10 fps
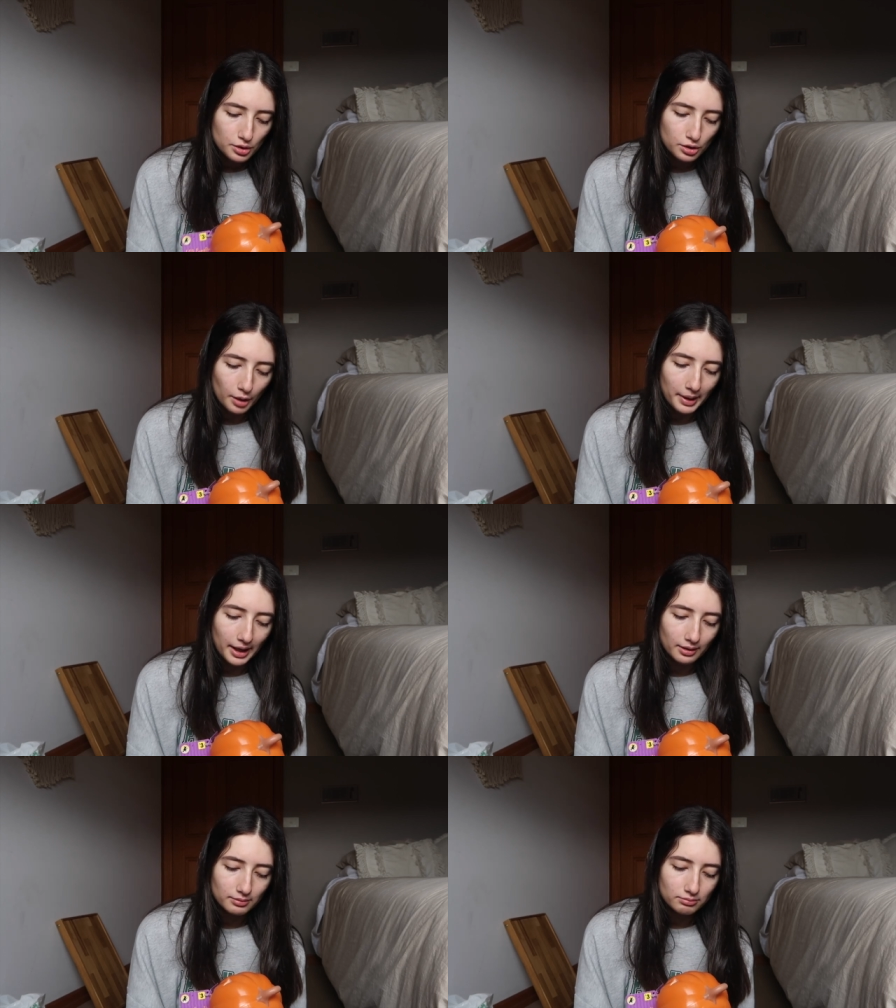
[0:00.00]
Stop
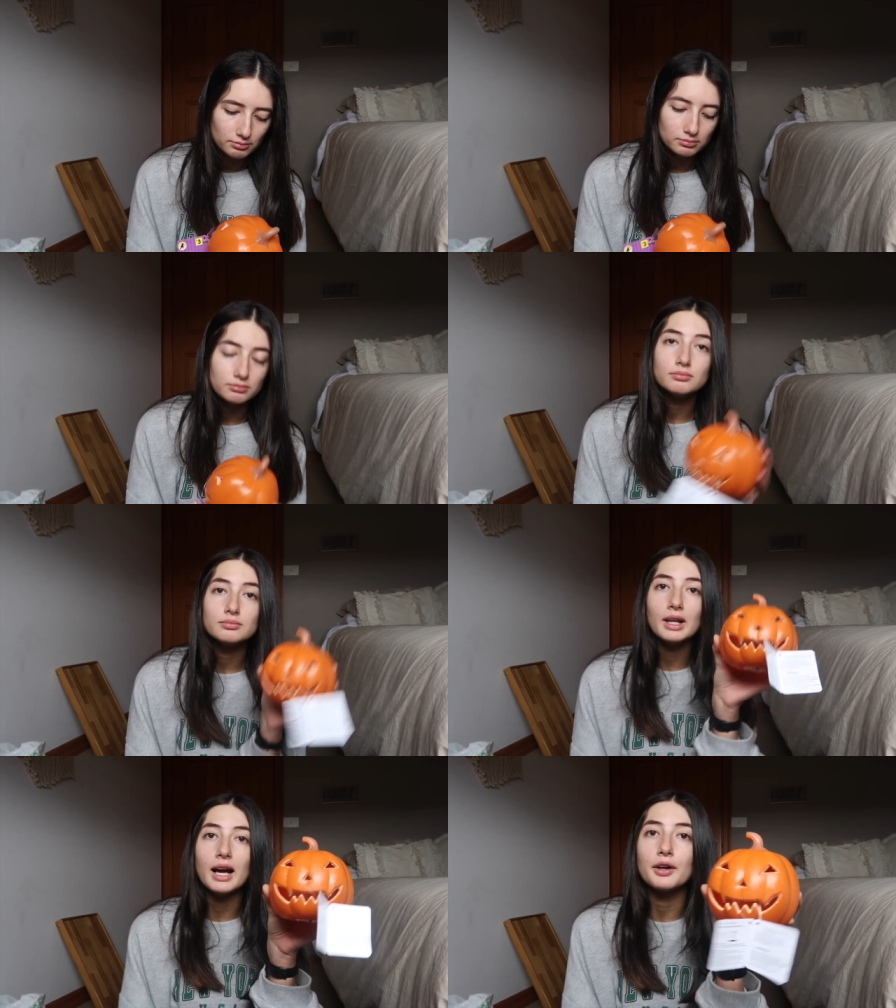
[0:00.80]
it.
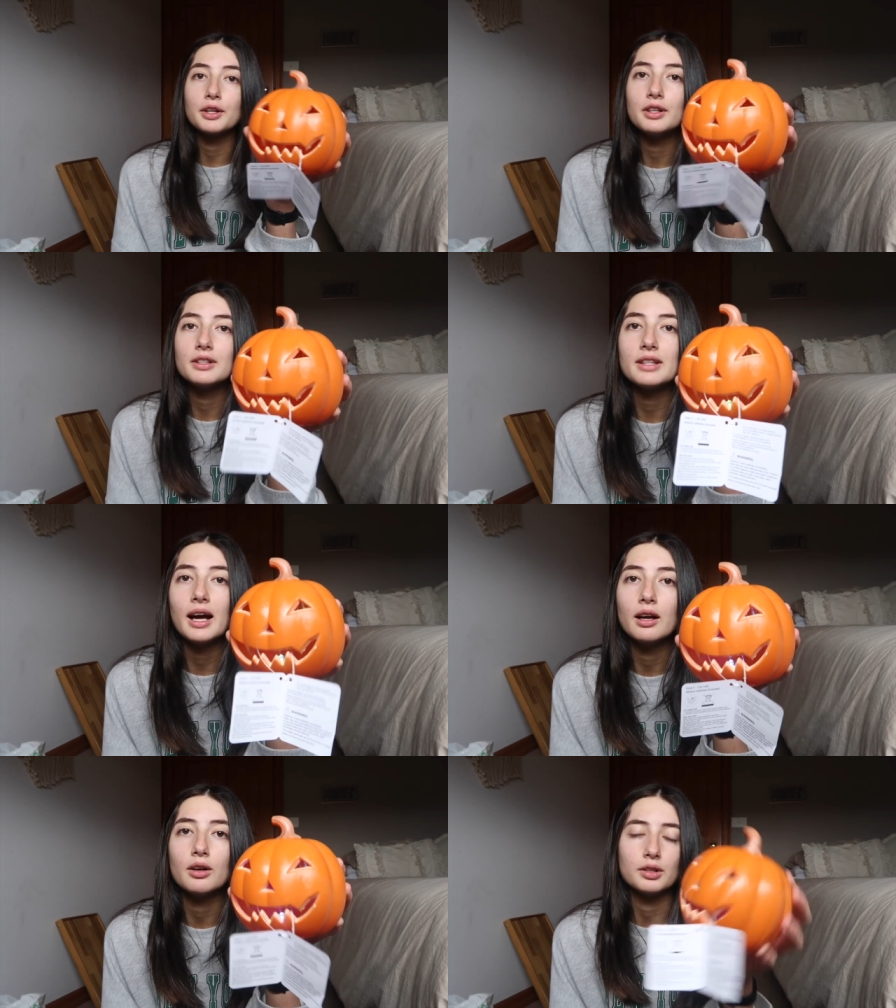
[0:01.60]
How cute is
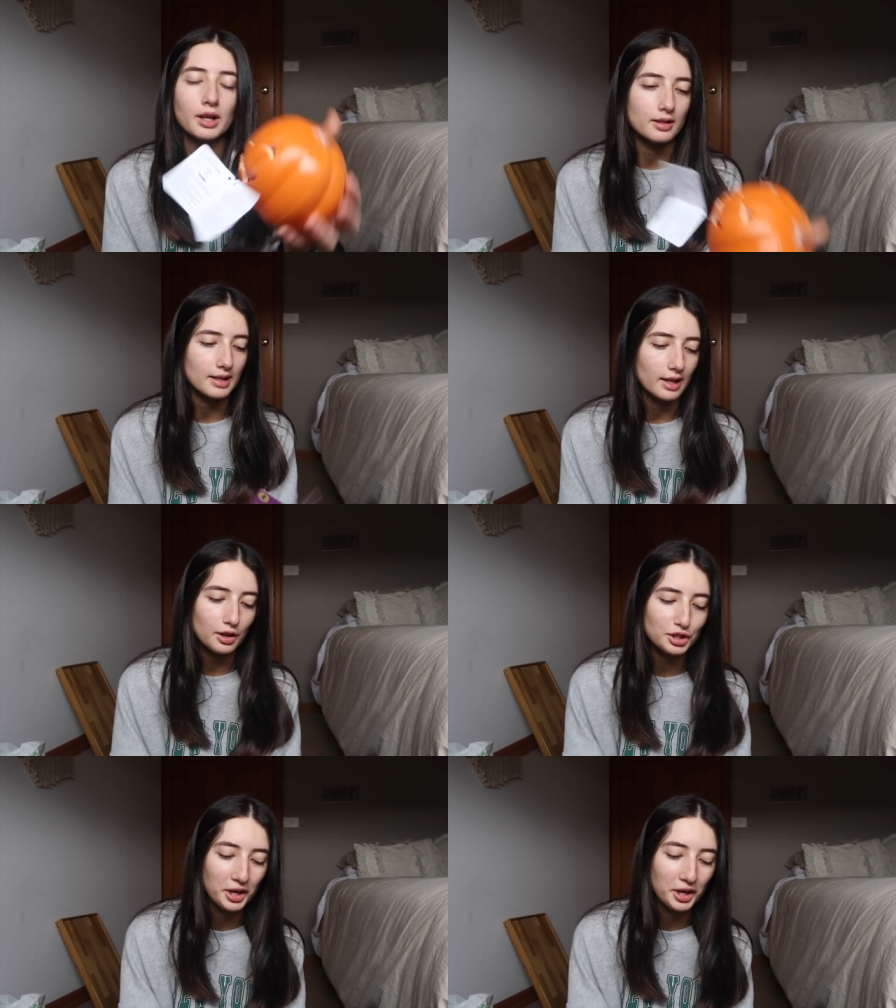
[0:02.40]
that? Oh, you can't see. I'll